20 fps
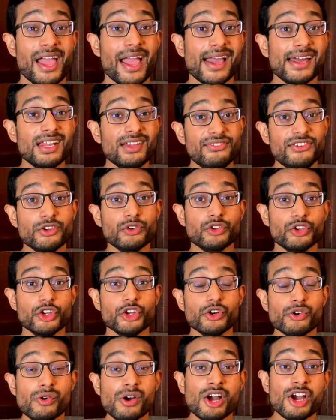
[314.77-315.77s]
and if you
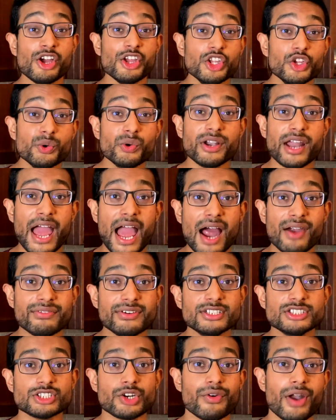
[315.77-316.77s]
do, you would
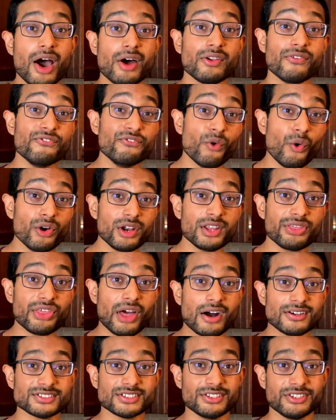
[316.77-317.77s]
average around
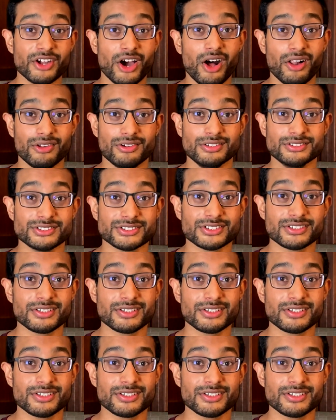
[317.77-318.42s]
$40,000.